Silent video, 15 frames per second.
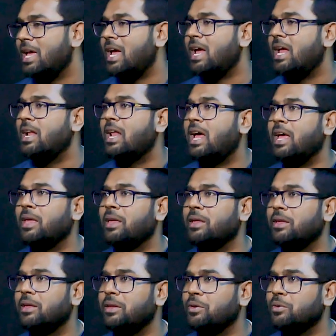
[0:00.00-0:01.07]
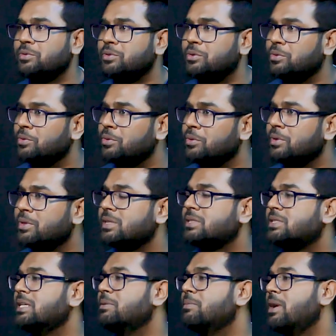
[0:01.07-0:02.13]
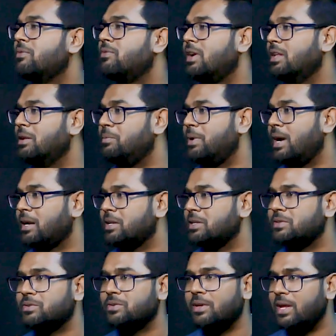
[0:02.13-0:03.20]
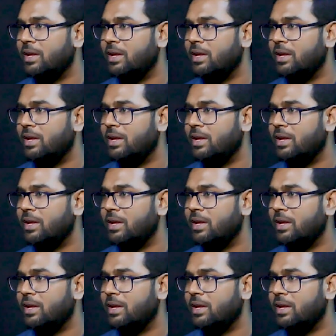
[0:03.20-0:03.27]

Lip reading: and I used to see my father practice